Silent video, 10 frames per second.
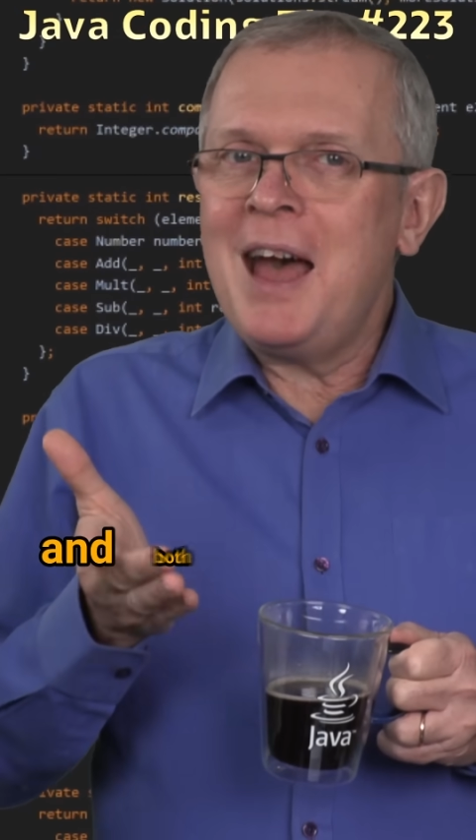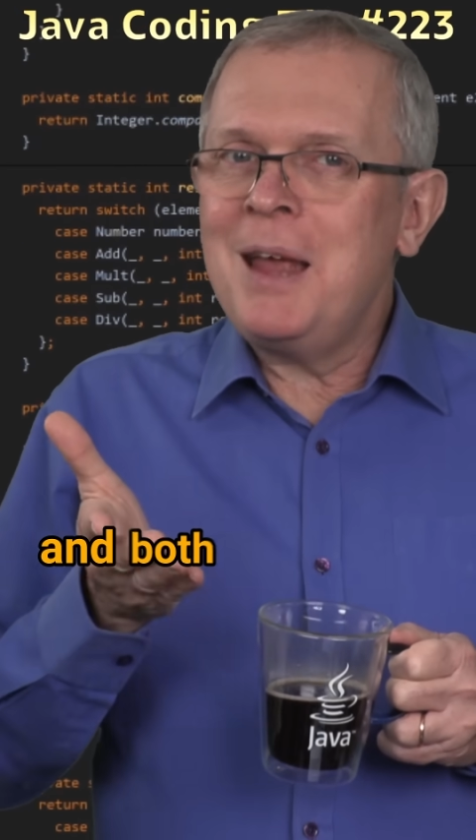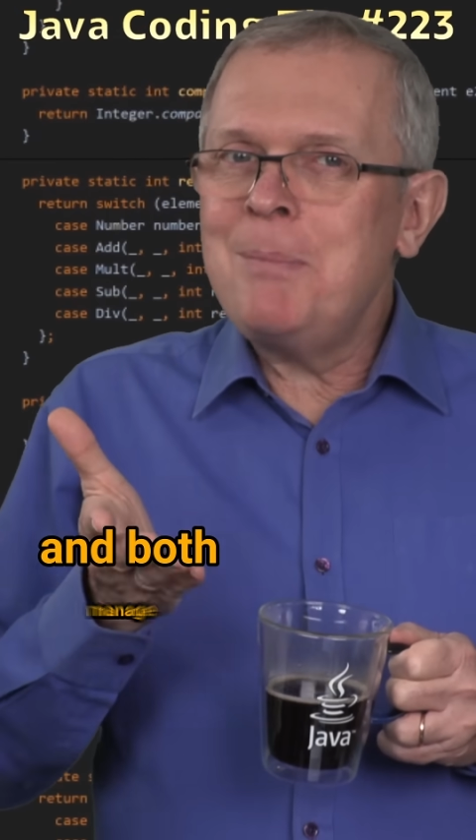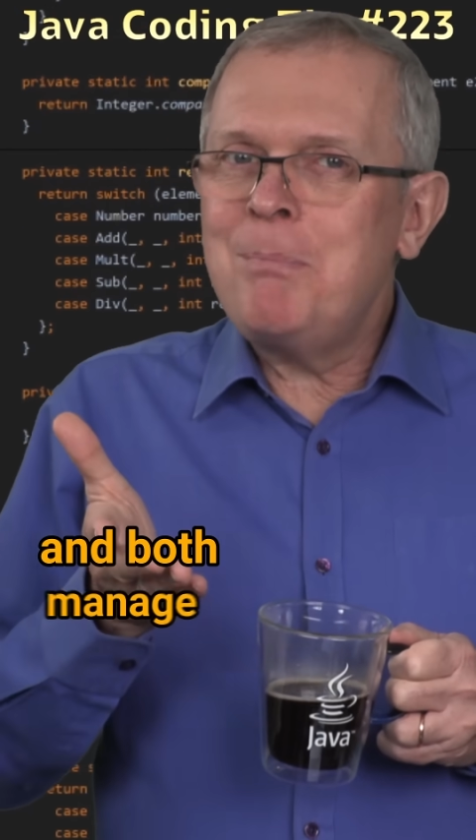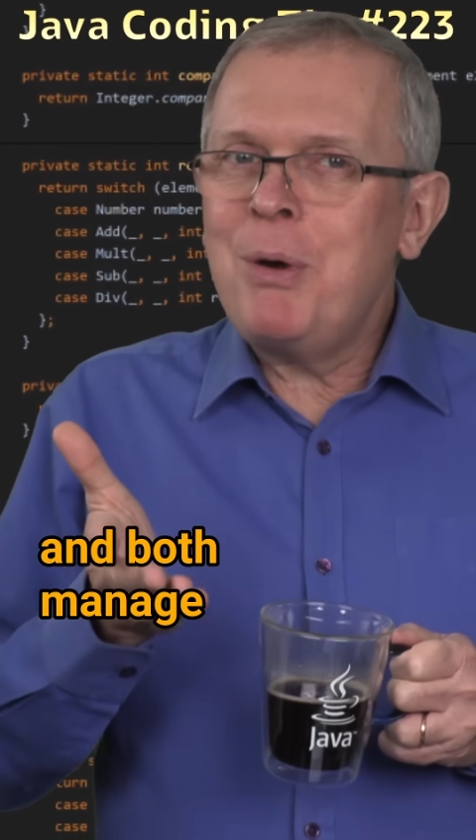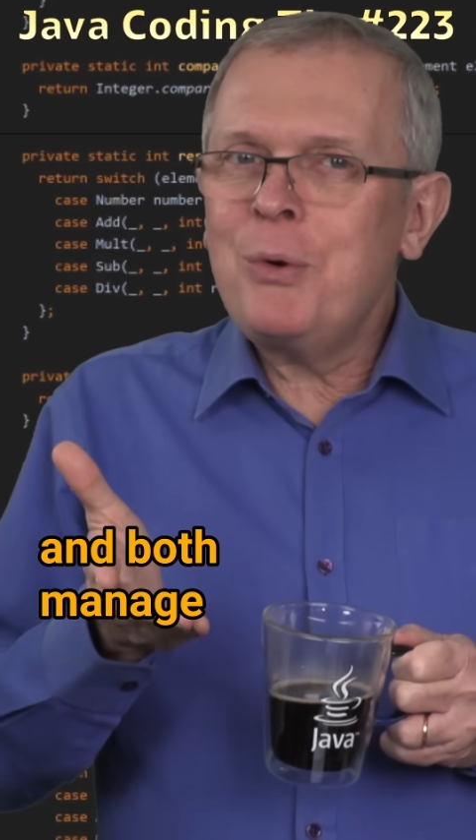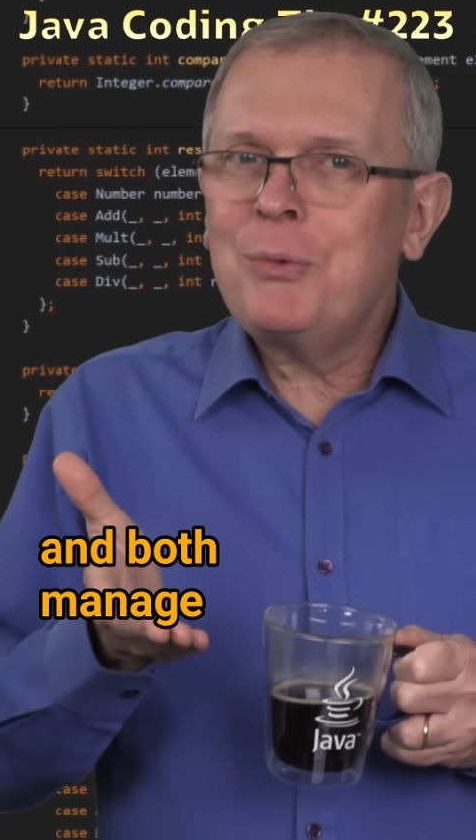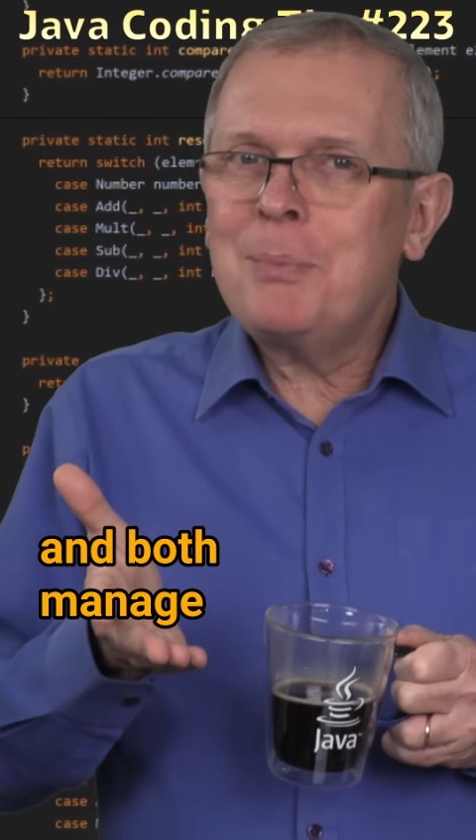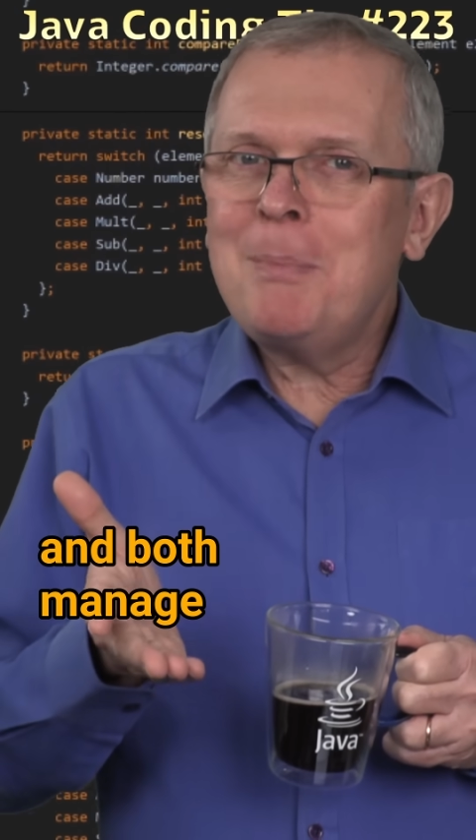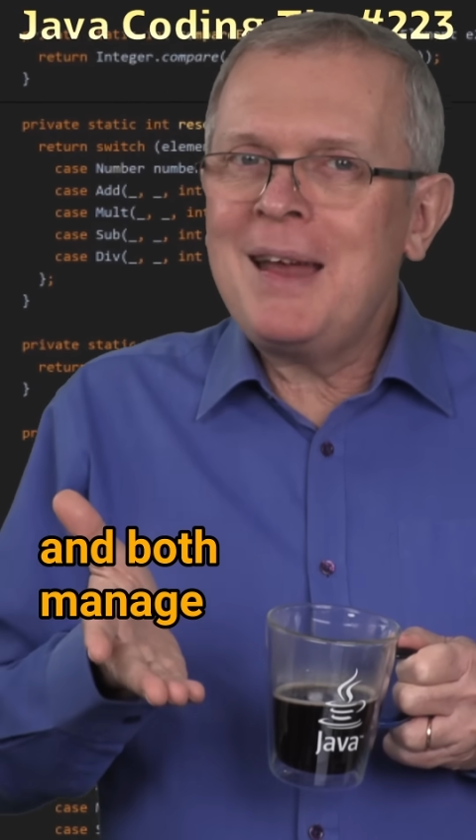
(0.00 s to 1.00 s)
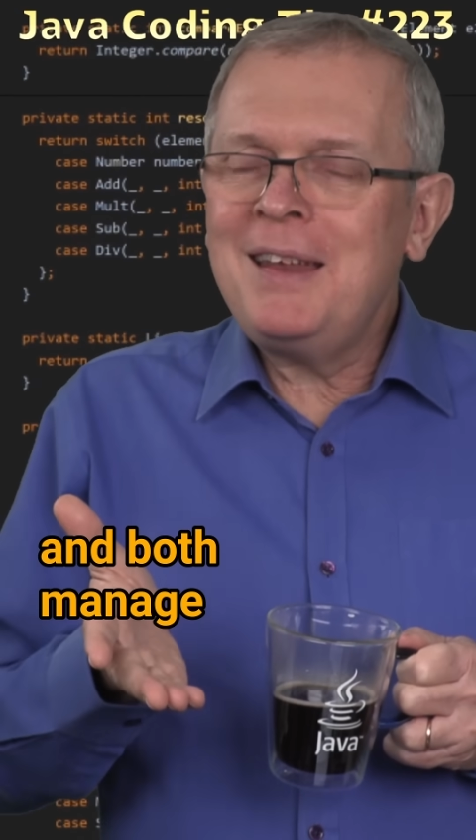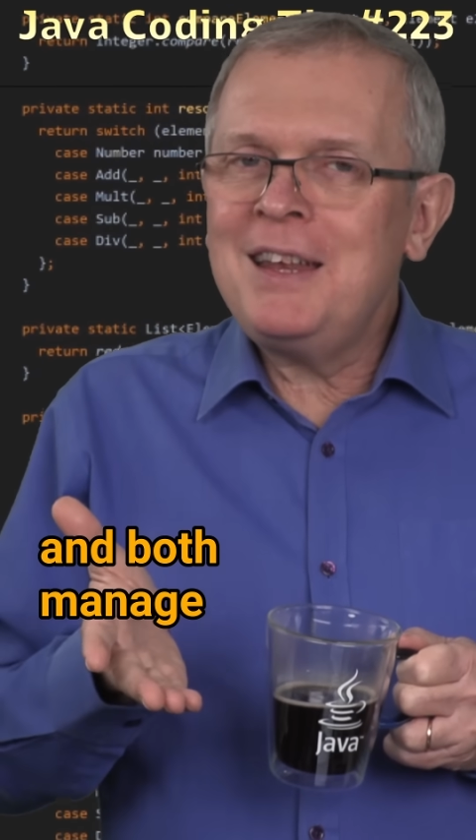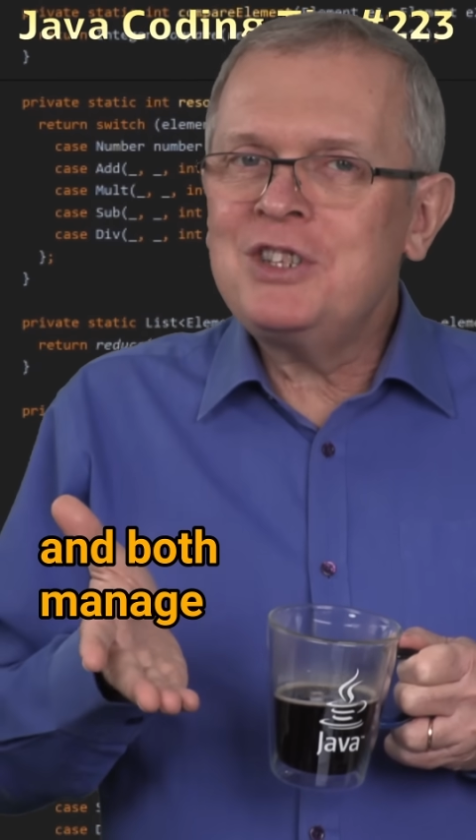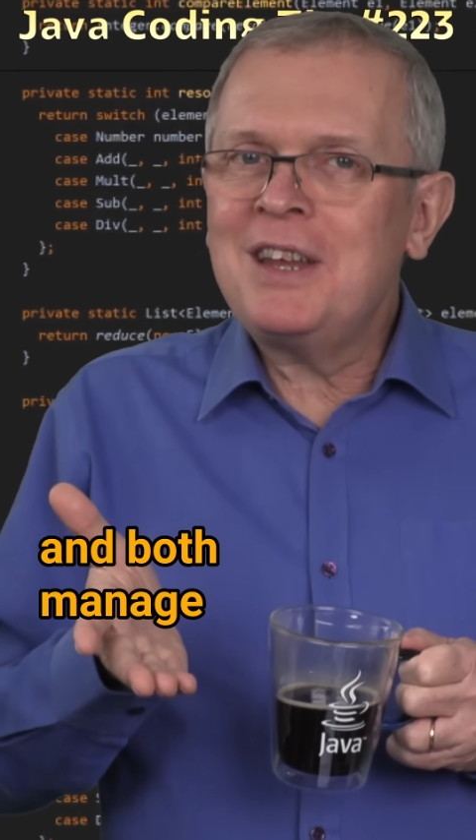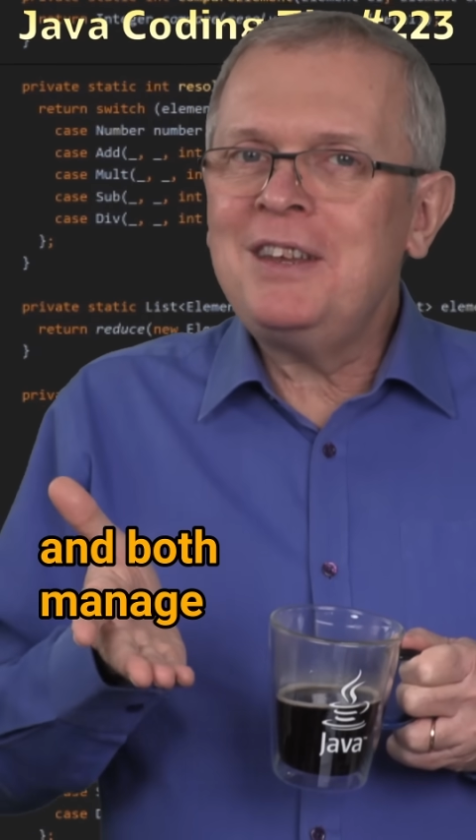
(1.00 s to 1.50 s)
and both
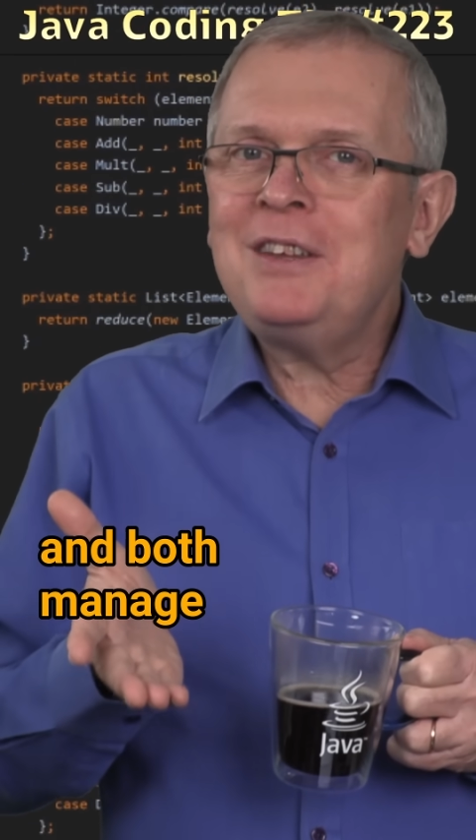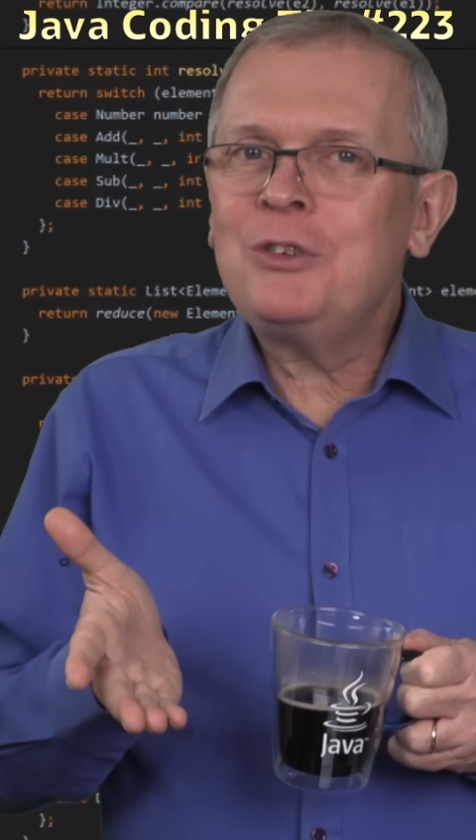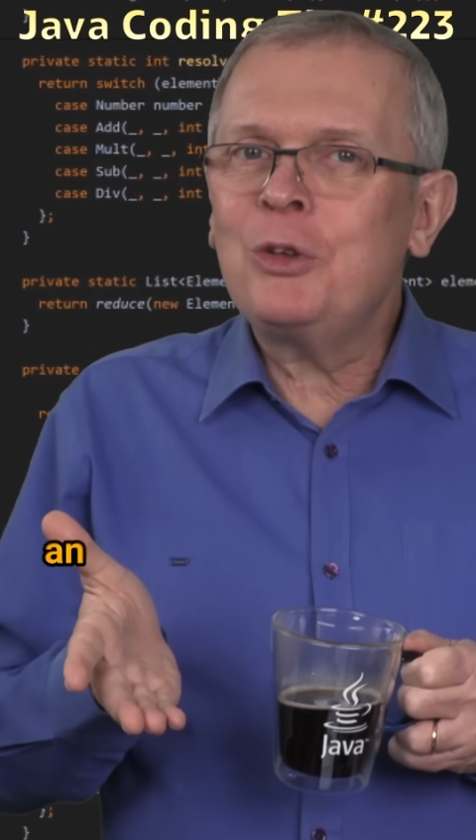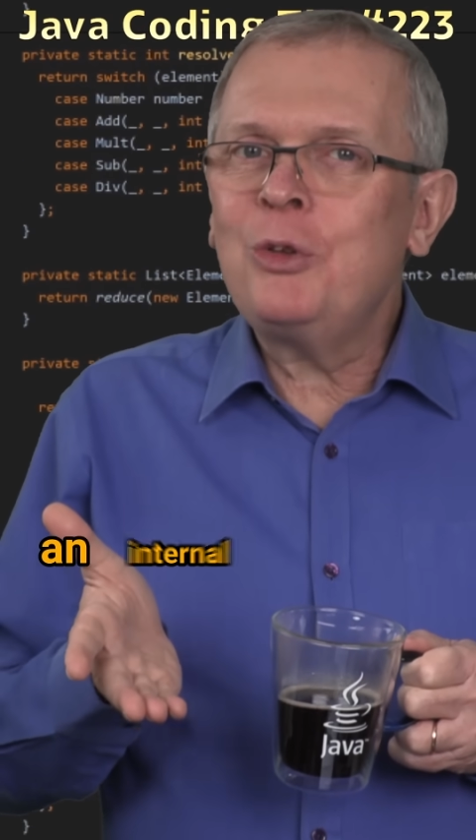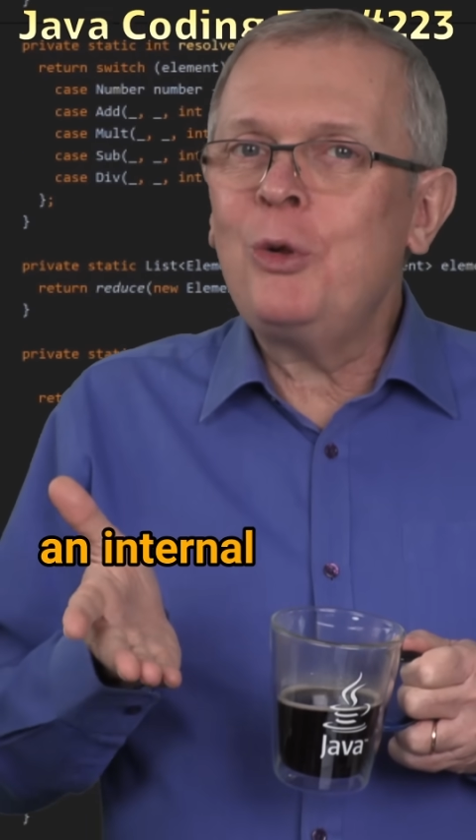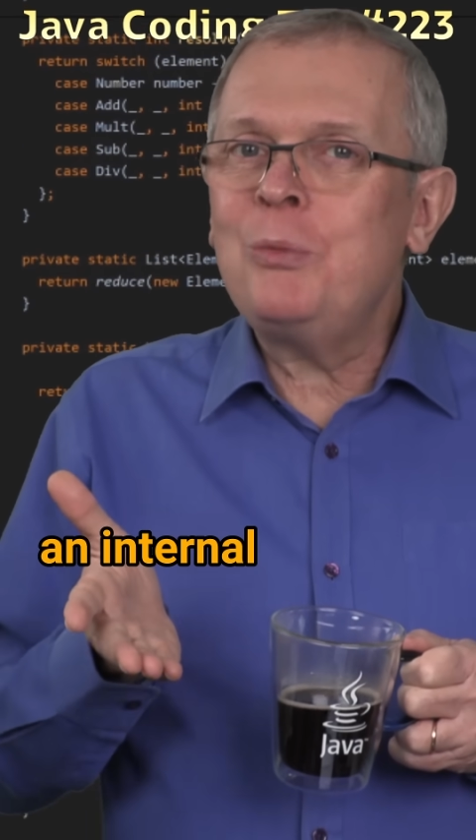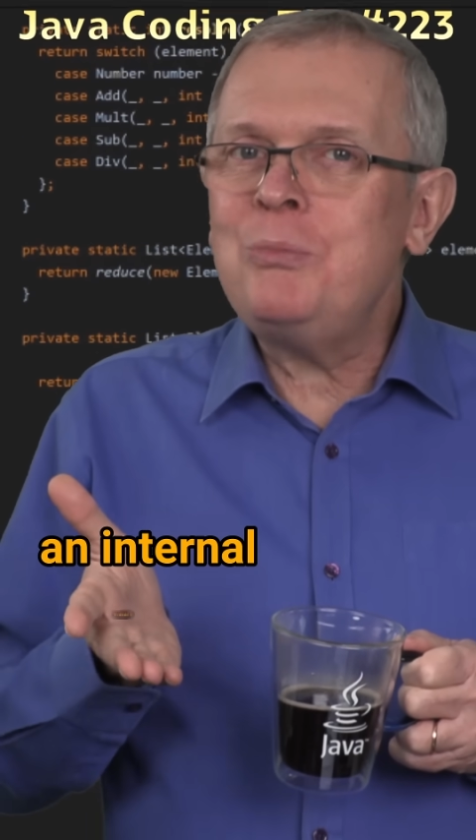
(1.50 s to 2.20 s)
manage an internal